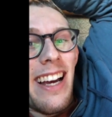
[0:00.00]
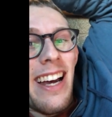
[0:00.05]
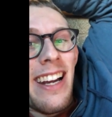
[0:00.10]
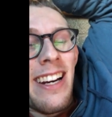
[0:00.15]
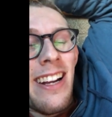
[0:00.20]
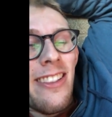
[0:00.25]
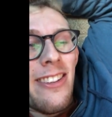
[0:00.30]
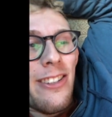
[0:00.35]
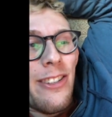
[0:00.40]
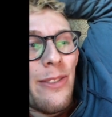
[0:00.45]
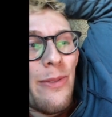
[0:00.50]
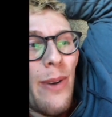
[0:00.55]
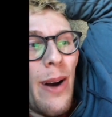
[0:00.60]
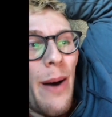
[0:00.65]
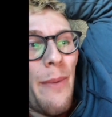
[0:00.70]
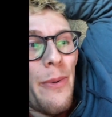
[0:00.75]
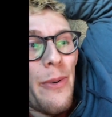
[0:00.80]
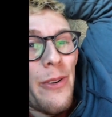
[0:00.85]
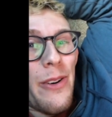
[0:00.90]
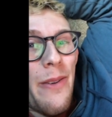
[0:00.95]
another
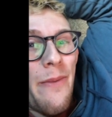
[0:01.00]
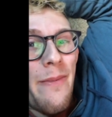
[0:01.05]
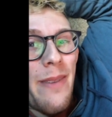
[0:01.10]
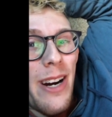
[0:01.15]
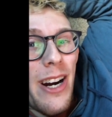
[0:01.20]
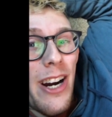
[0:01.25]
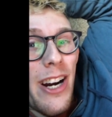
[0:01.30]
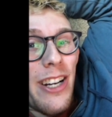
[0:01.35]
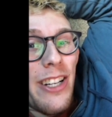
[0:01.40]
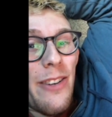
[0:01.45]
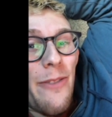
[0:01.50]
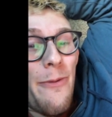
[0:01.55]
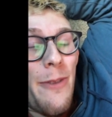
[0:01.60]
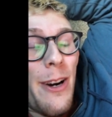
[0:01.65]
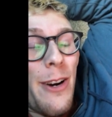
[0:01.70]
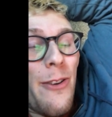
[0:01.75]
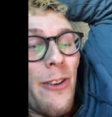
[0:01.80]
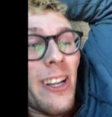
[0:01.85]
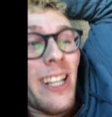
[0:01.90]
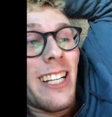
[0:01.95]
swap or a merge,
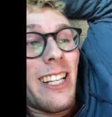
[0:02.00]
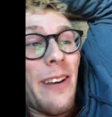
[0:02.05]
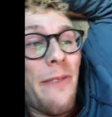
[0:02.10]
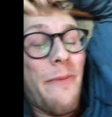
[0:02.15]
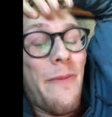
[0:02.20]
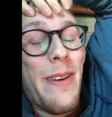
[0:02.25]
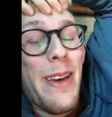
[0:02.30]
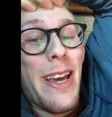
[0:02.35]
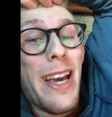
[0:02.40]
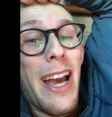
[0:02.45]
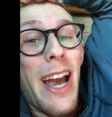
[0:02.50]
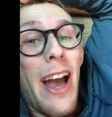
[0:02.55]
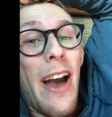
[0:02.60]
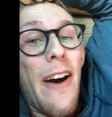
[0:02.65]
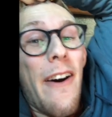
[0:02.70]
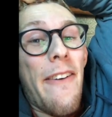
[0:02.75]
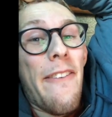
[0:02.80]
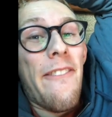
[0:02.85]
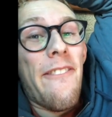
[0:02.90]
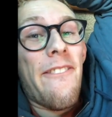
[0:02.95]
we're going to be
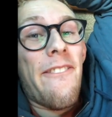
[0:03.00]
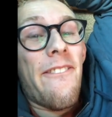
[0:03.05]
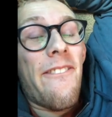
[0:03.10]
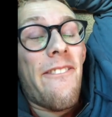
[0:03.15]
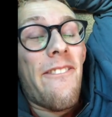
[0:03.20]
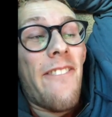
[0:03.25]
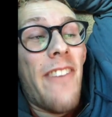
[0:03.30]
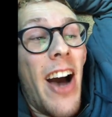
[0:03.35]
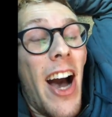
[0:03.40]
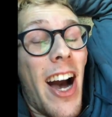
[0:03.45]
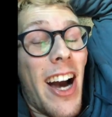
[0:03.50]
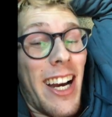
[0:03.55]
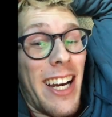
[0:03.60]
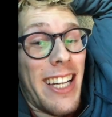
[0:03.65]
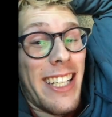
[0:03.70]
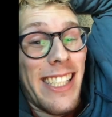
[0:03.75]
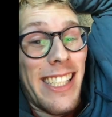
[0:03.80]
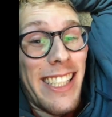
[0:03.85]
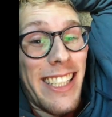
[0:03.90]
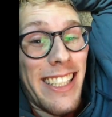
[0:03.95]

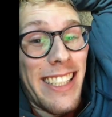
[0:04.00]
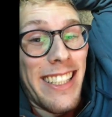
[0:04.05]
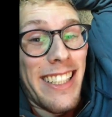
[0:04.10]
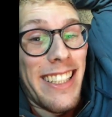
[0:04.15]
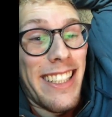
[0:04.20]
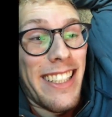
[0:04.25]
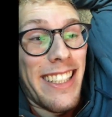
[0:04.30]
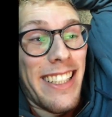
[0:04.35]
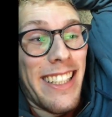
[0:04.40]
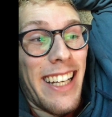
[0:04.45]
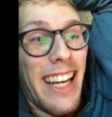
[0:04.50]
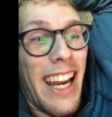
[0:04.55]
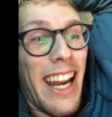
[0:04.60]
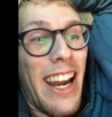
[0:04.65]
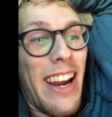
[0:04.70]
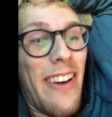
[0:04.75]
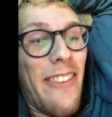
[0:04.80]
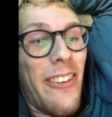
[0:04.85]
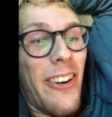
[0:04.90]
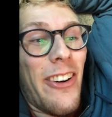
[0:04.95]
fucked.
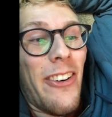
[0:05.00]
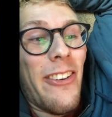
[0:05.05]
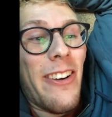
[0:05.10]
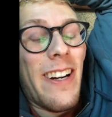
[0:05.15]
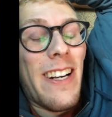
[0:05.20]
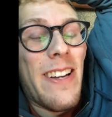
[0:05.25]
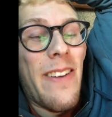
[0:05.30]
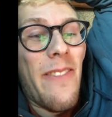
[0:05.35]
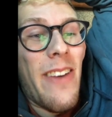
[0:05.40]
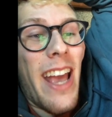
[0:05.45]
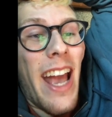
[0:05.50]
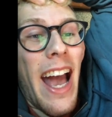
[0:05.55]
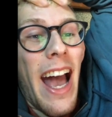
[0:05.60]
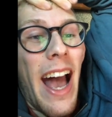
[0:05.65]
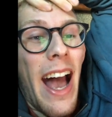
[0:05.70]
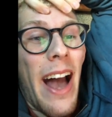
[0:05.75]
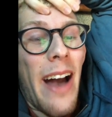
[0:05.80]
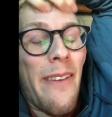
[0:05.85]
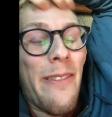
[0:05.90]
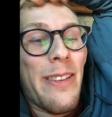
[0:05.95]
We're going to be
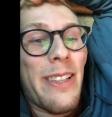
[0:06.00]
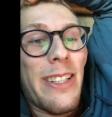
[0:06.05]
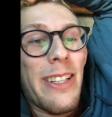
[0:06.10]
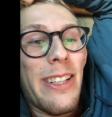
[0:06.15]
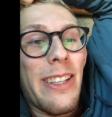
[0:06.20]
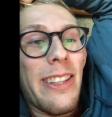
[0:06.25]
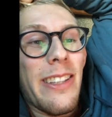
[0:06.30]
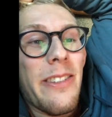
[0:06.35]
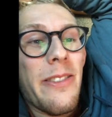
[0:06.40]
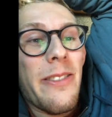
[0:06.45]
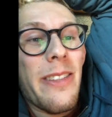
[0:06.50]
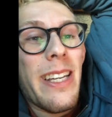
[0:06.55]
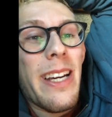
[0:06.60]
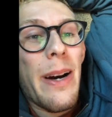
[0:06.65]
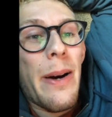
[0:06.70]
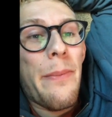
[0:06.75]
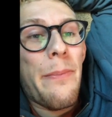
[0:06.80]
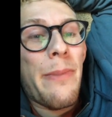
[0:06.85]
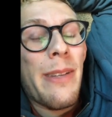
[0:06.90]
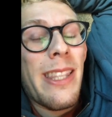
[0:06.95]
absolutely
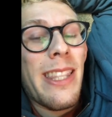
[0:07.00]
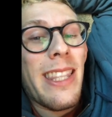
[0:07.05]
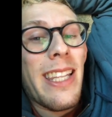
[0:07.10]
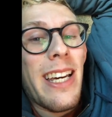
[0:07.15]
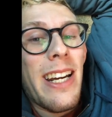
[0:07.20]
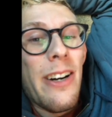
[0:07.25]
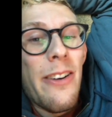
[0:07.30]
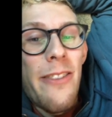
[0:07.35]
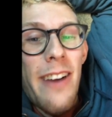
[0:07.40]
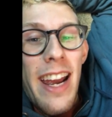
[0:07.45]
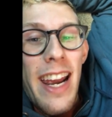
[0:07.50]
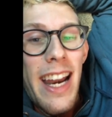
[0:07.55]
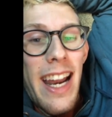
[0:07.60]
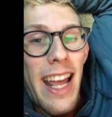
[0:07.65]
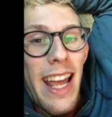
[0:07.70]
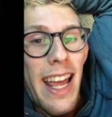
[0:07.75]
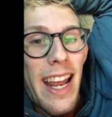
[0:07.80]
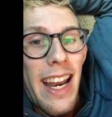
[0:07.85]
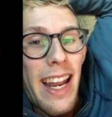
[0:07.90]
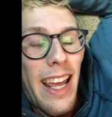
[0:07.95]

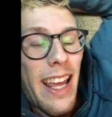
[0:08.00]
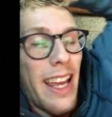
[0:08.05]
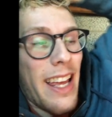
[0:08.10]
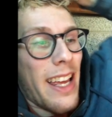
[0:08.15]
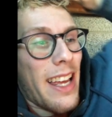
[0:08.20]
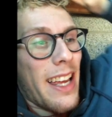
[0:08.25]
obliterated.